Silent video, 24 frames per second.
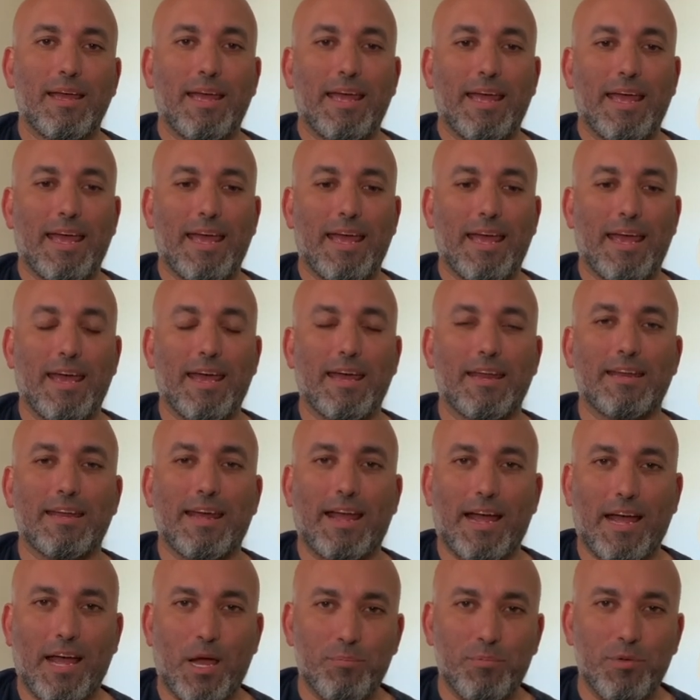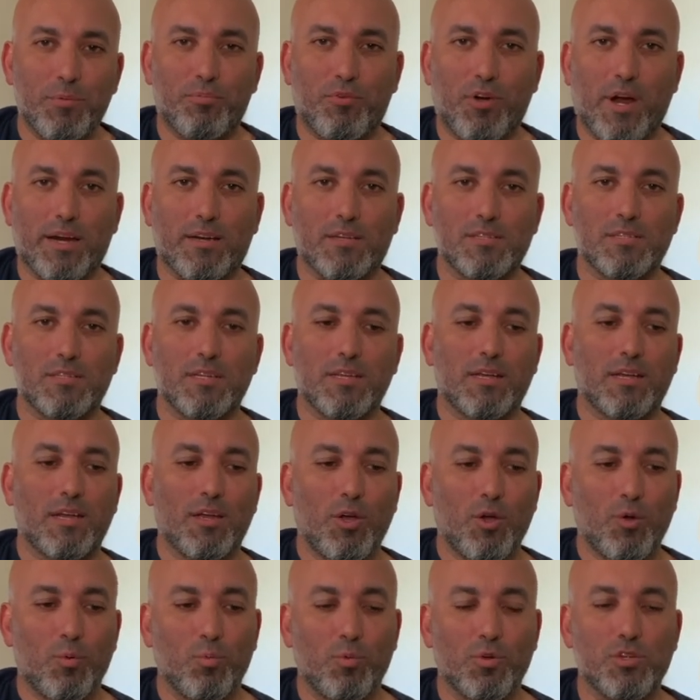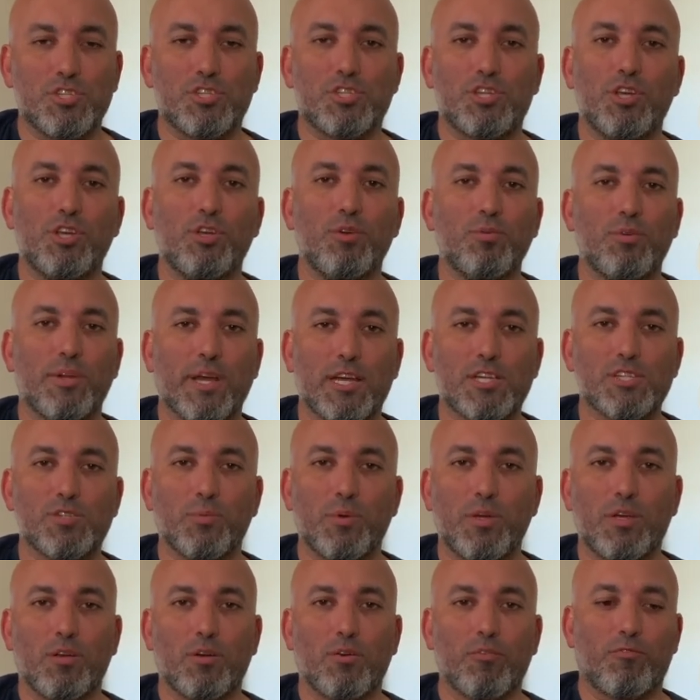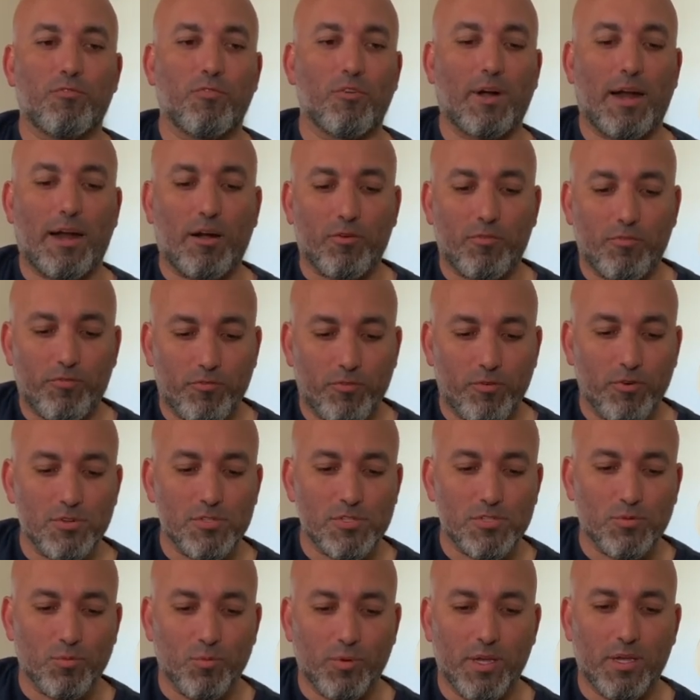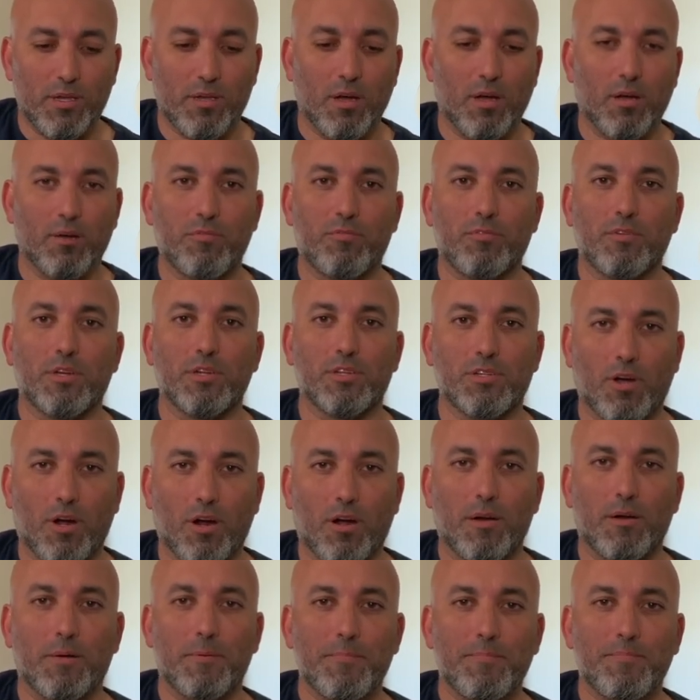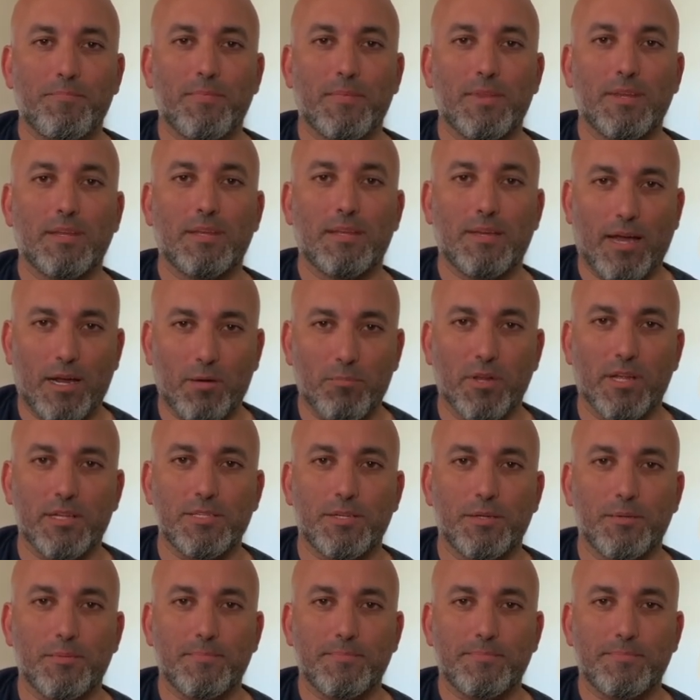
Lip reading: and happy practicing. We'll see you next week for our first week of guitar. God bless you.